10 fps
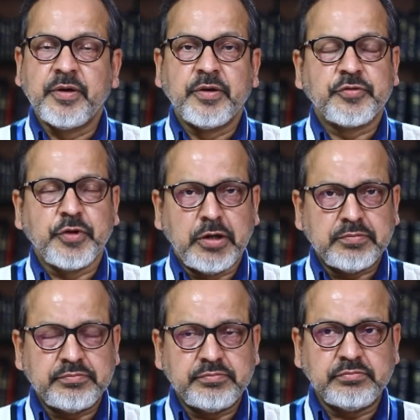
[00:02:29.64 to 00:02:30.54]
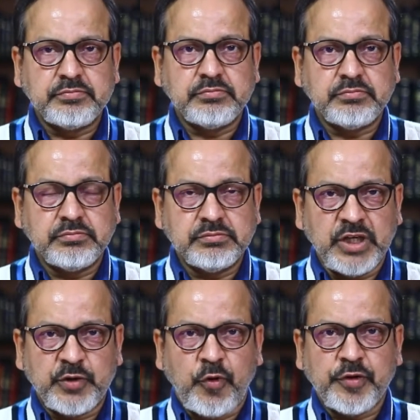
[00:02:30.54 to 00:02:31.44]
So
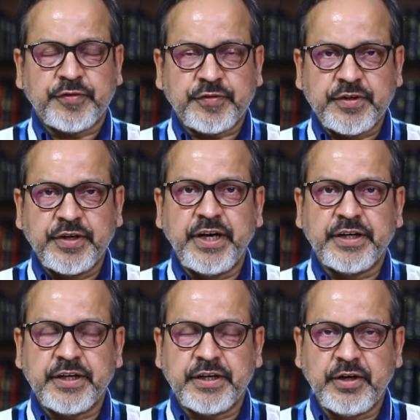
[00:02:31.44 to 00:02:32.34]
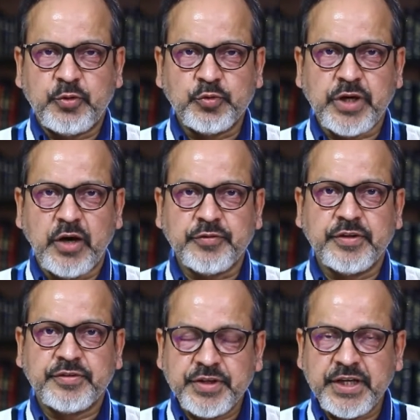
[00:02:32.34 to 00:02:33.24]
it was created in
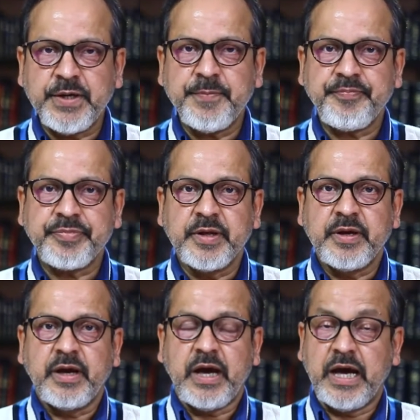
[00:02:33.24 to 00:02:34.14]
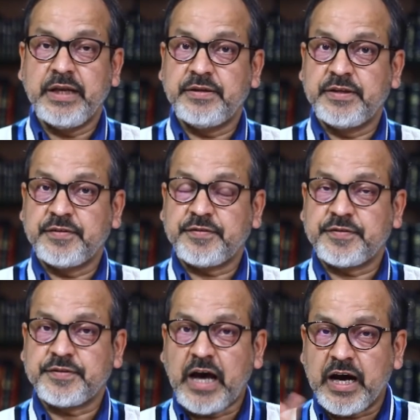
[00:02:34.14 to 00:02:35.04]
2003 and this
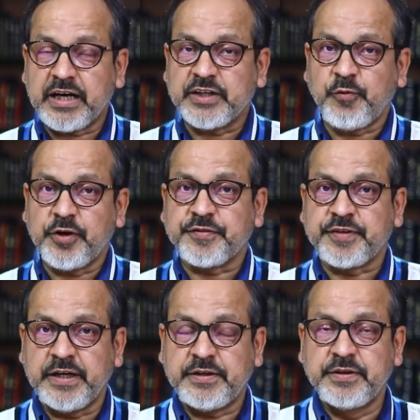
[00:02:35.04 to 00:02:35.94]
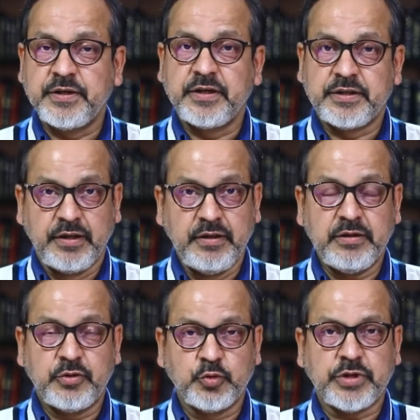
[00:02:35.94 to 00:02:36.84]
target was set till
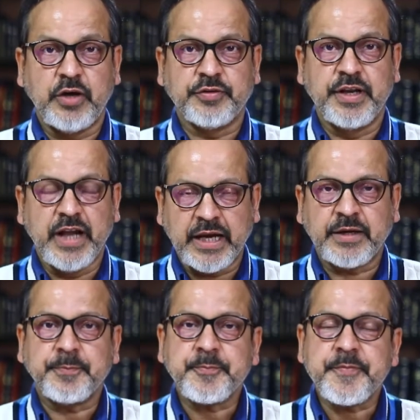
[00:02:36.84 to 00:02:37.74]
2009.